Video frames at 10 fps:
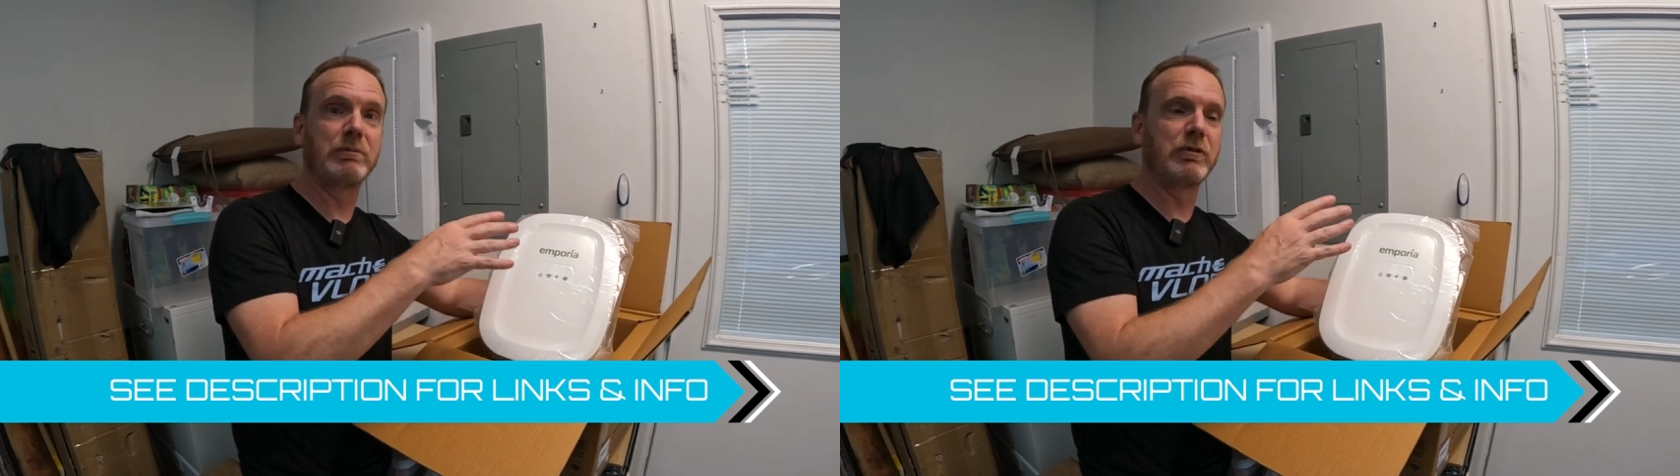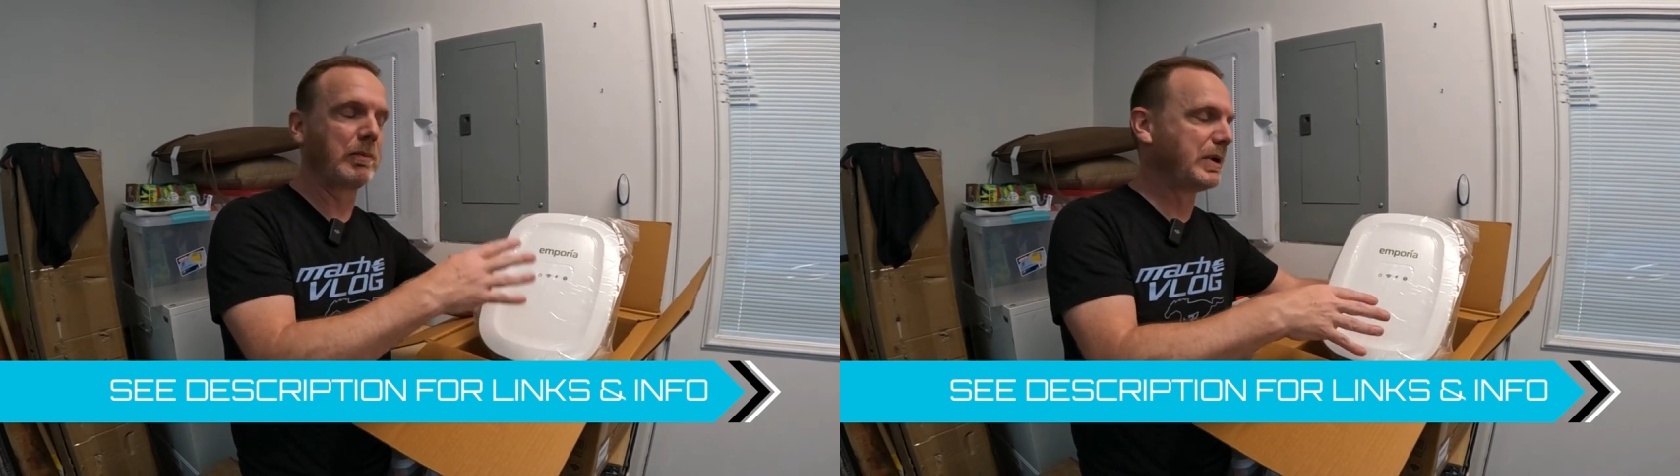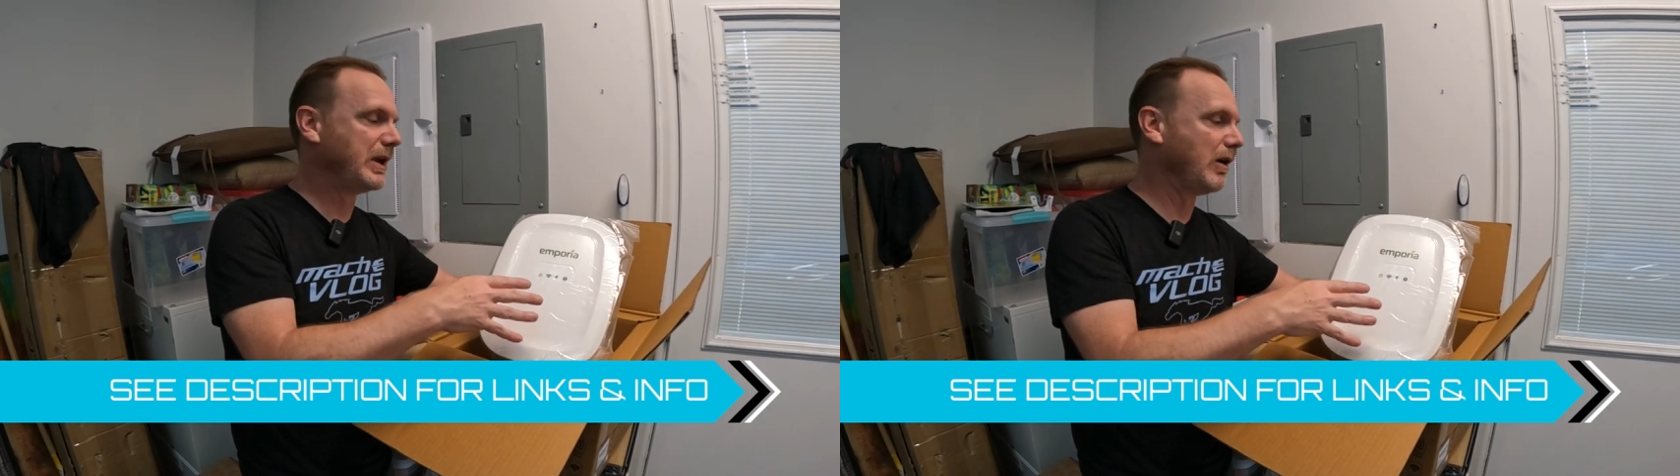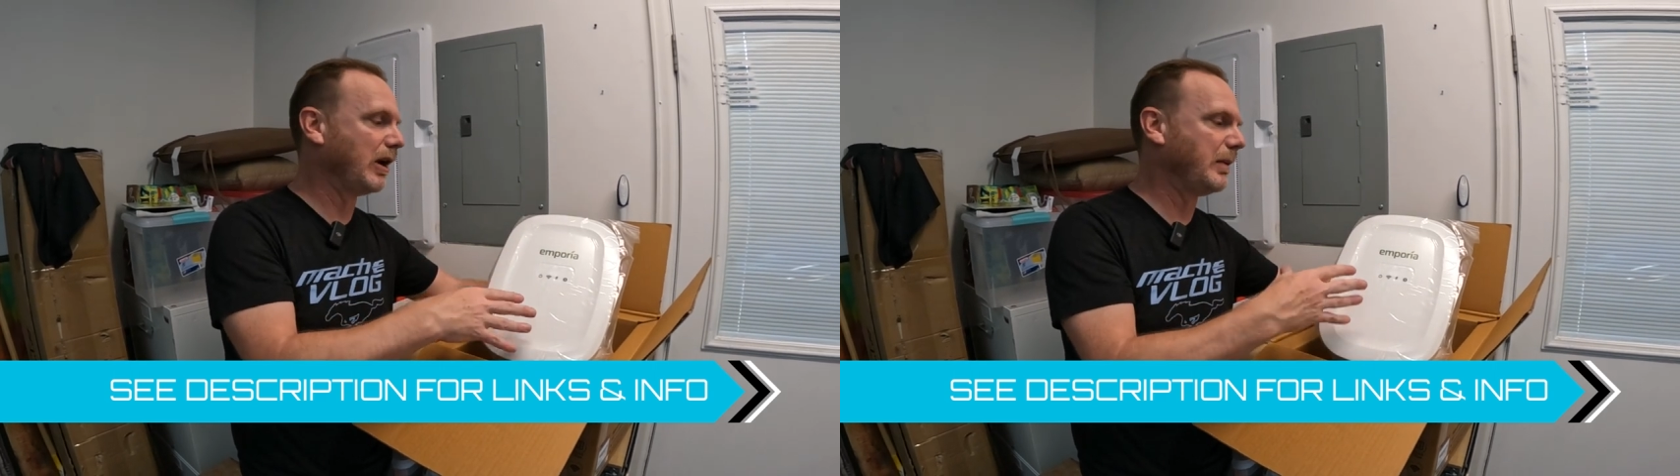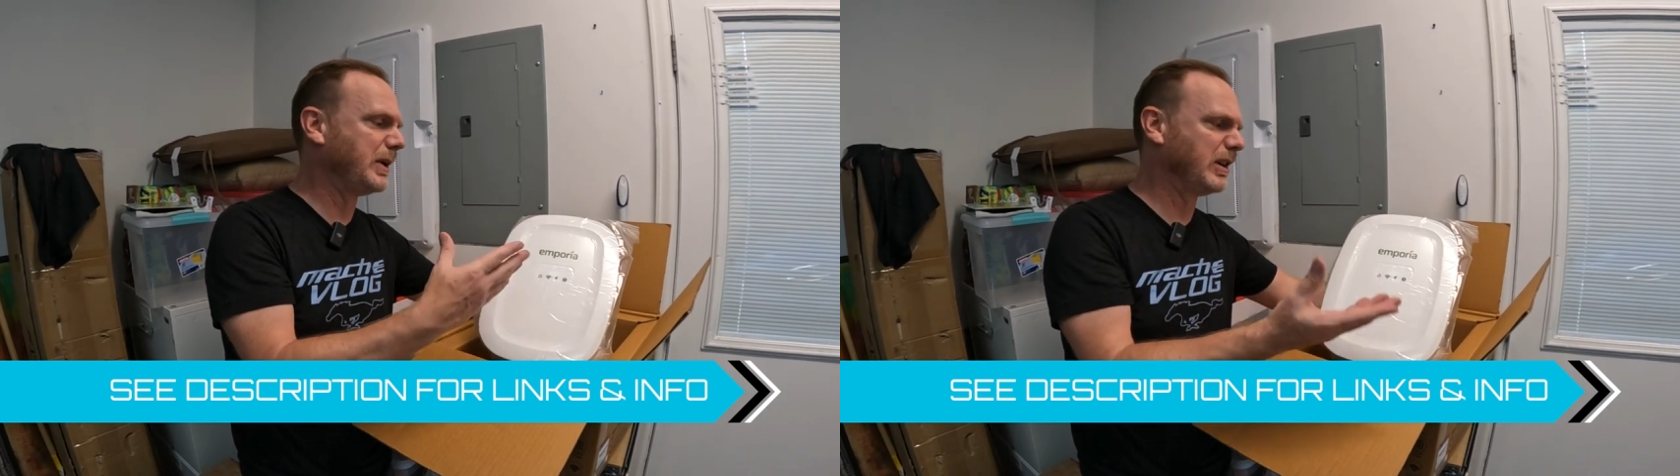from being
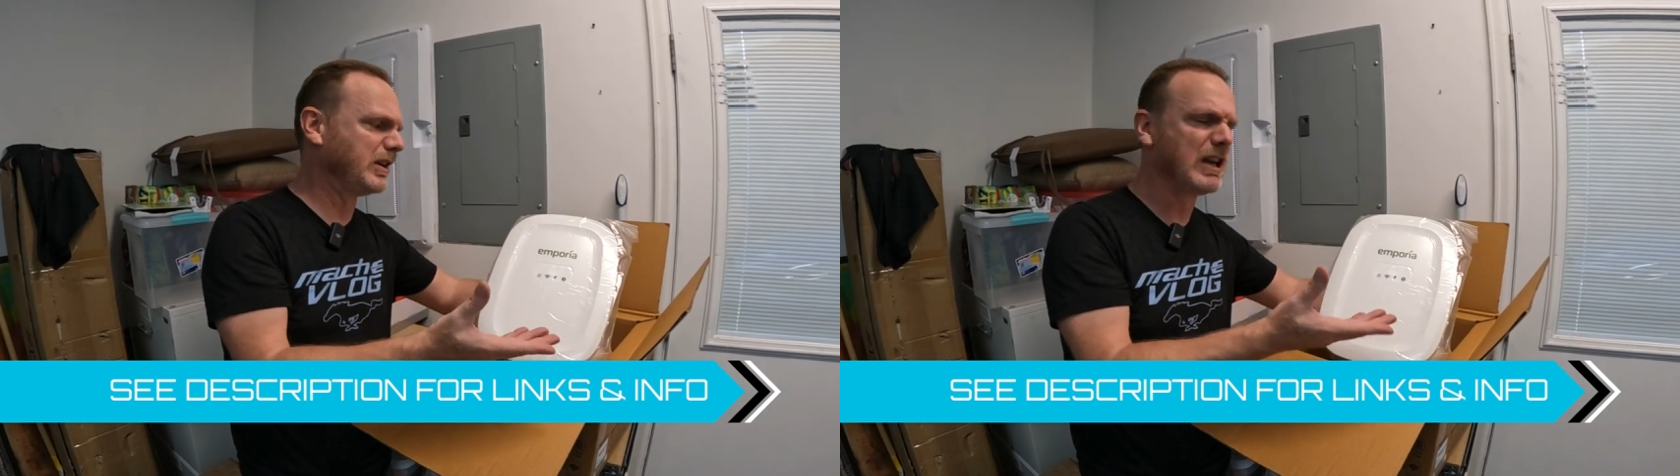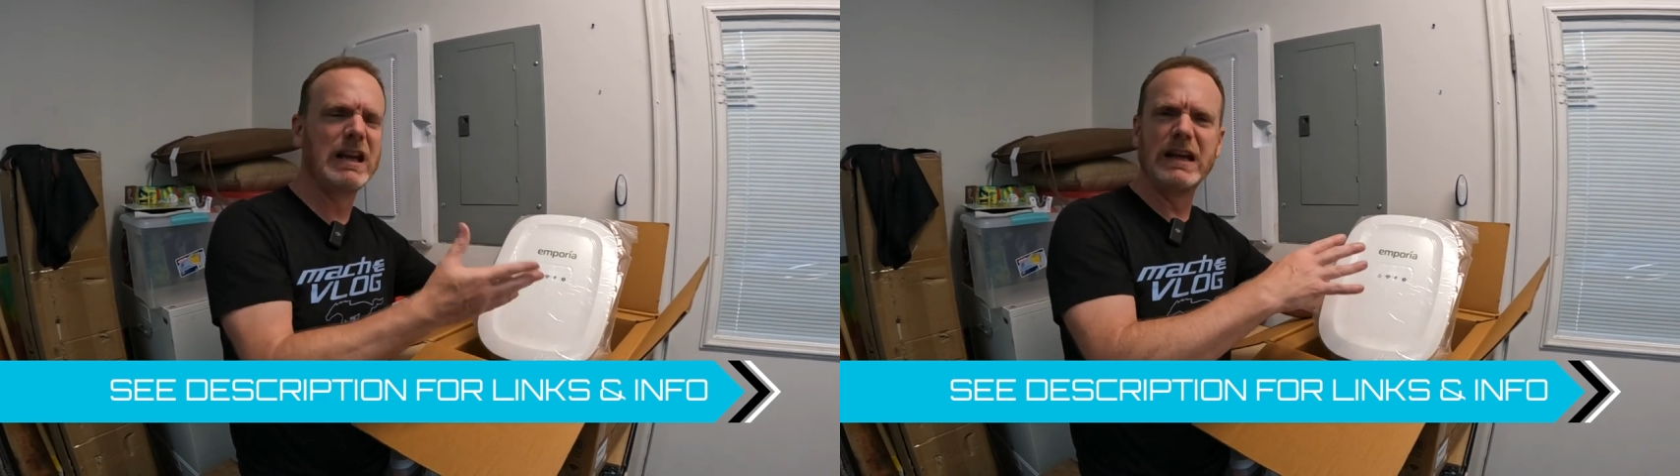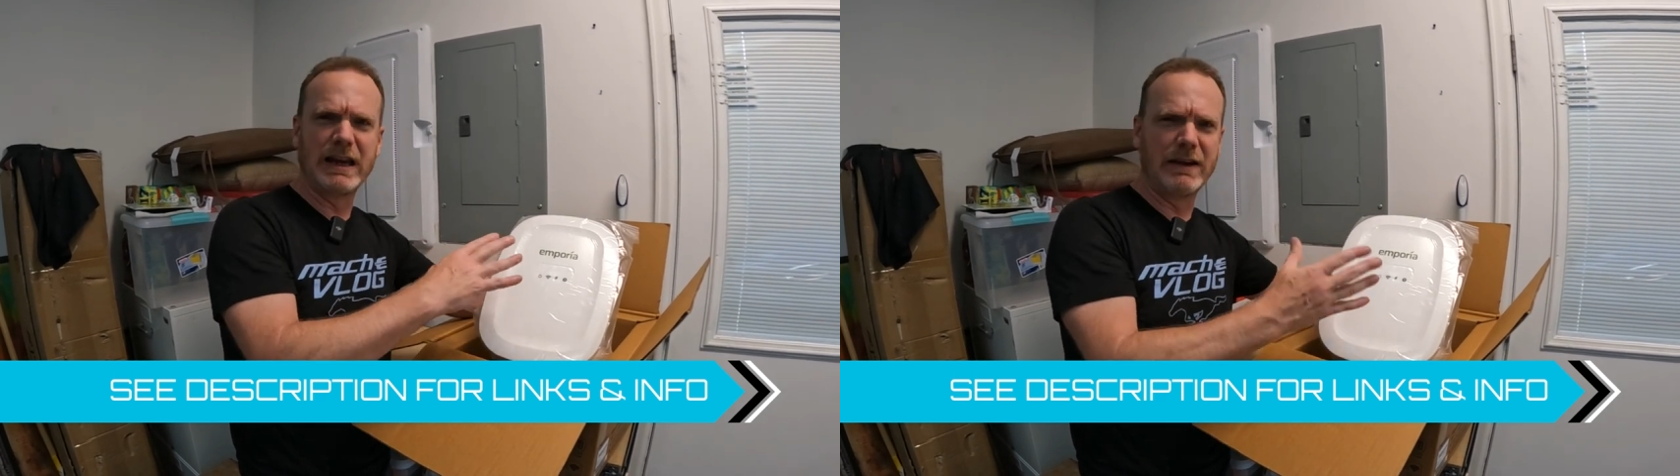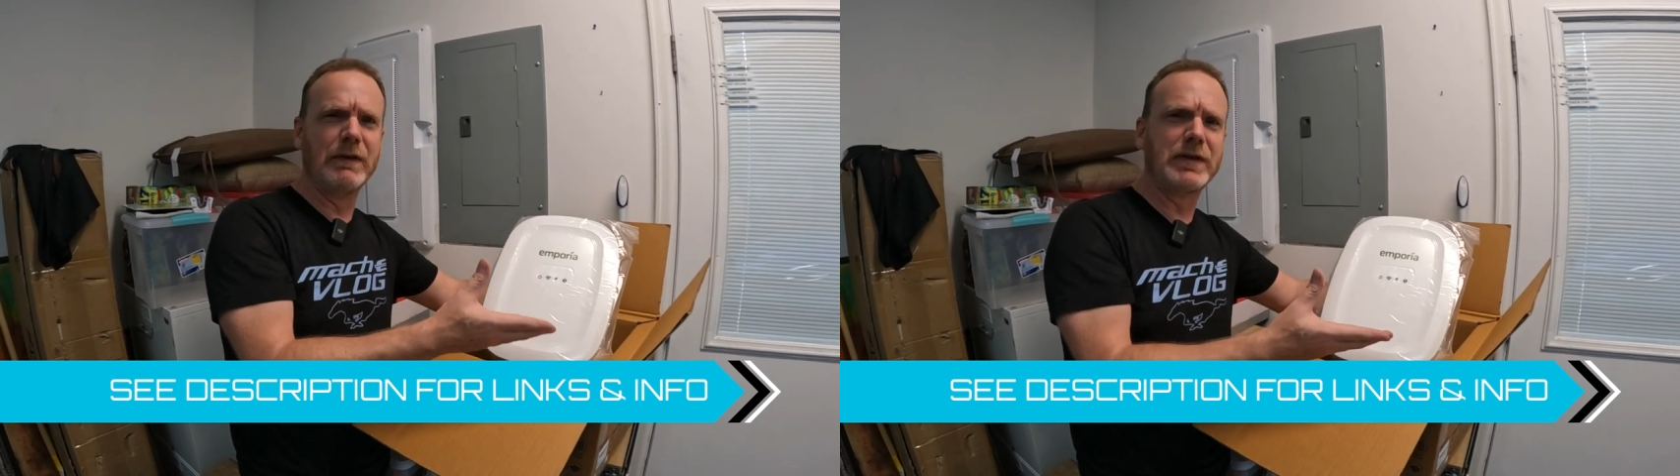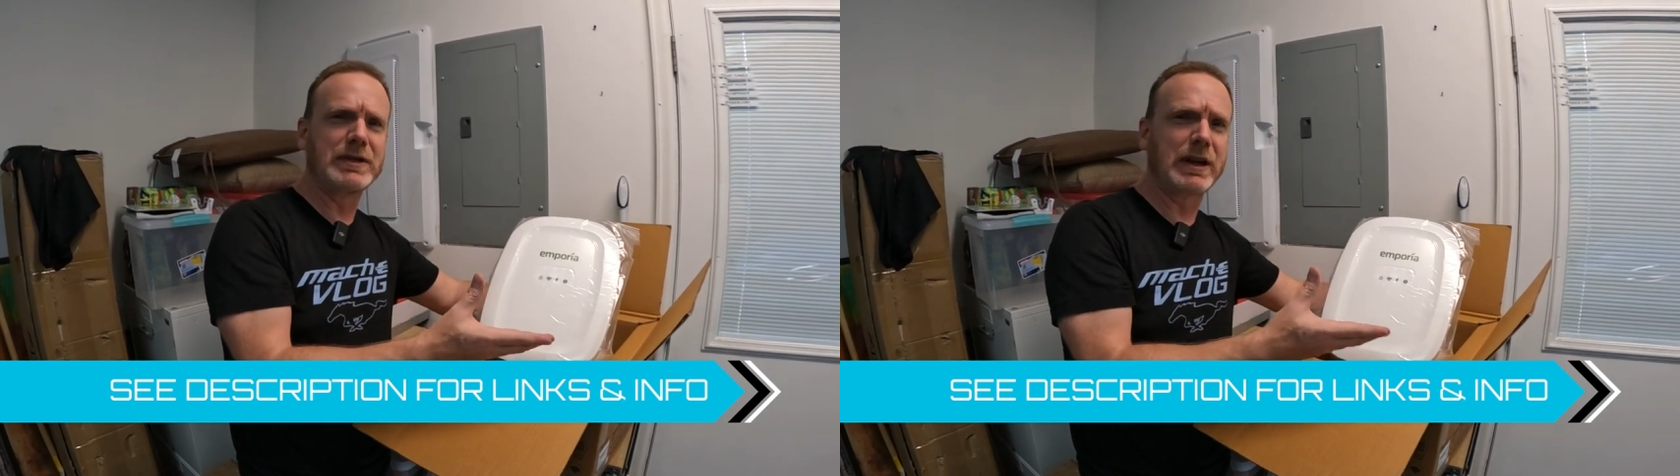on it because even
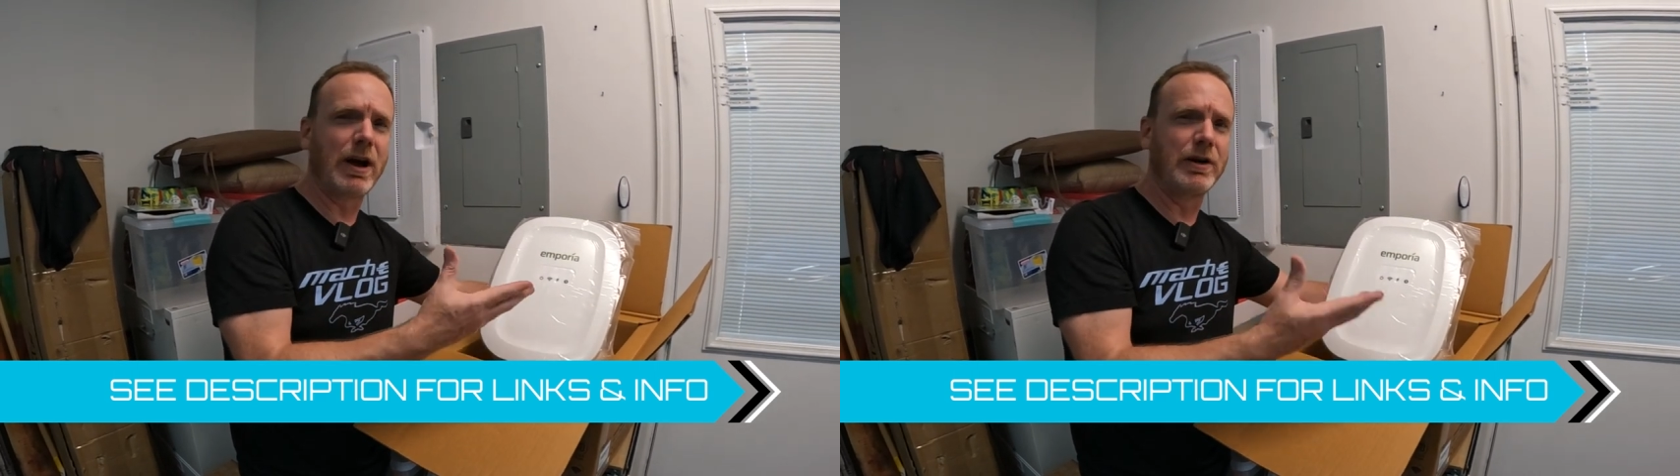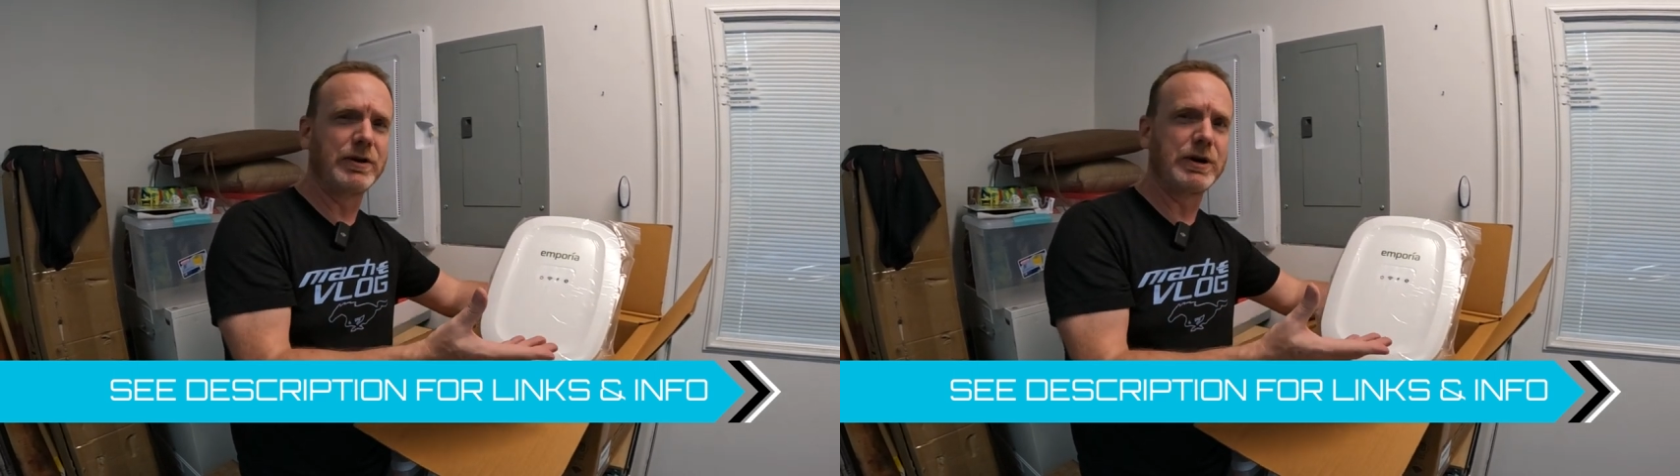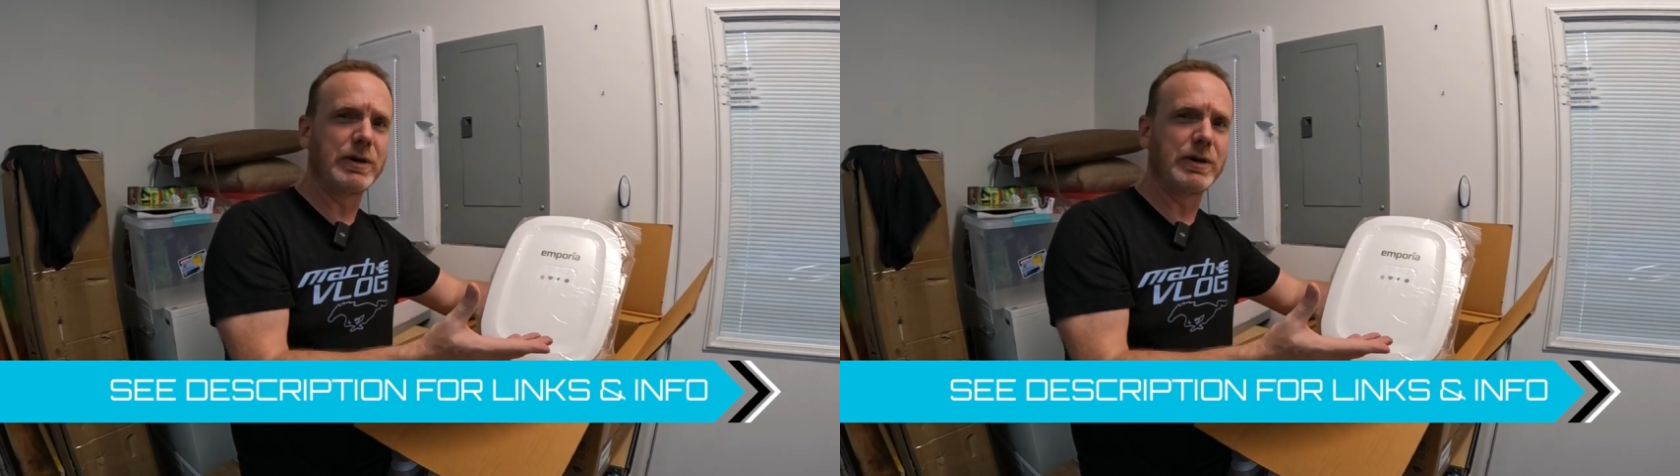if it's like 100